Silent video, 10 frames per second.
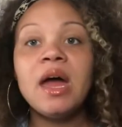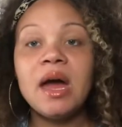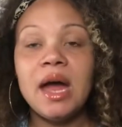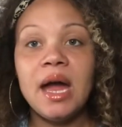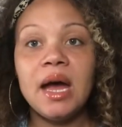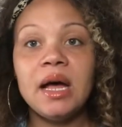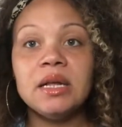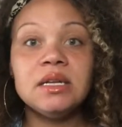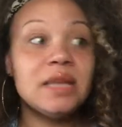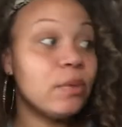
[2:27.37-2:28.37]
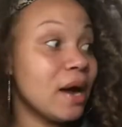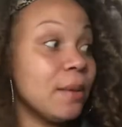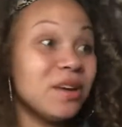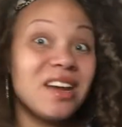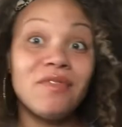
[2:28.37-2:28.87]
and they were able
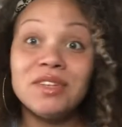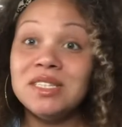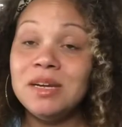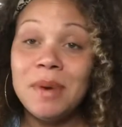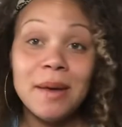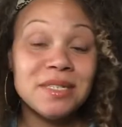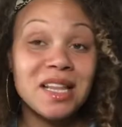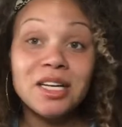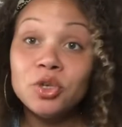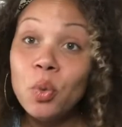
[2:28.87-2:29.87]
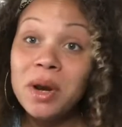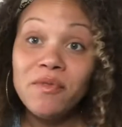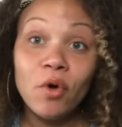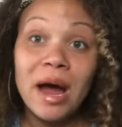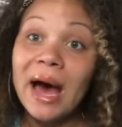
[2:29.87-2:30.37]
to get off the CPAPs in like
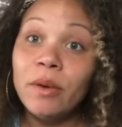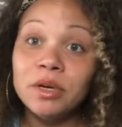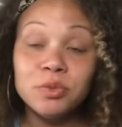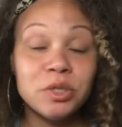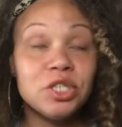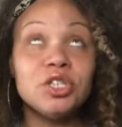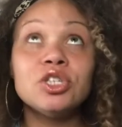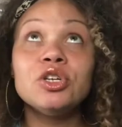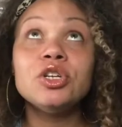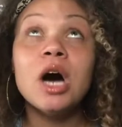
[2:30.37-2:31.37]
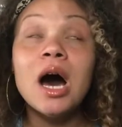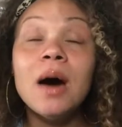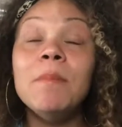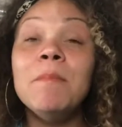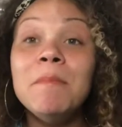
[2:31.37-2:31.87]
24 hours, which is
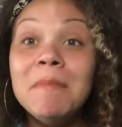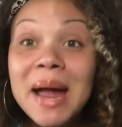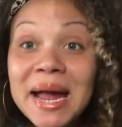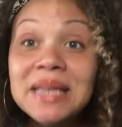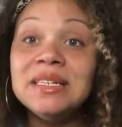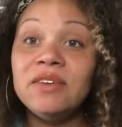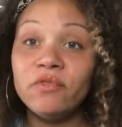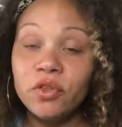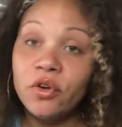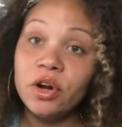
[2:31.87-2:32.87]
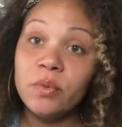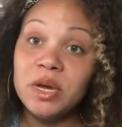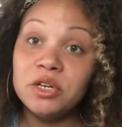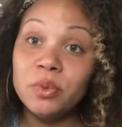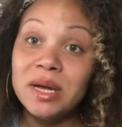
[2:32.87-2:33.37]
amazing for 30-week
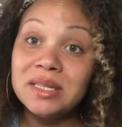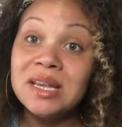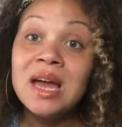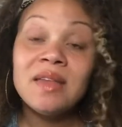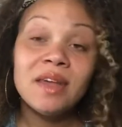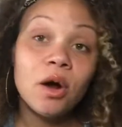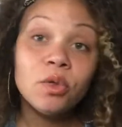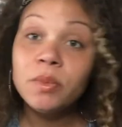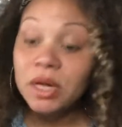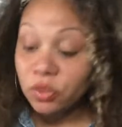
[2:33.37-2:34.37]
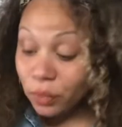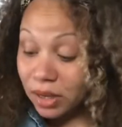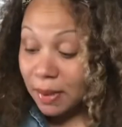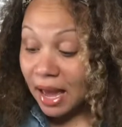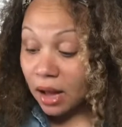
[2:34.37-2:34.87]
twins that only weighed 3
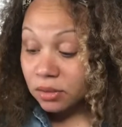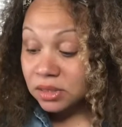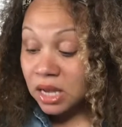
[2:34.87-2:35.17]
pounds.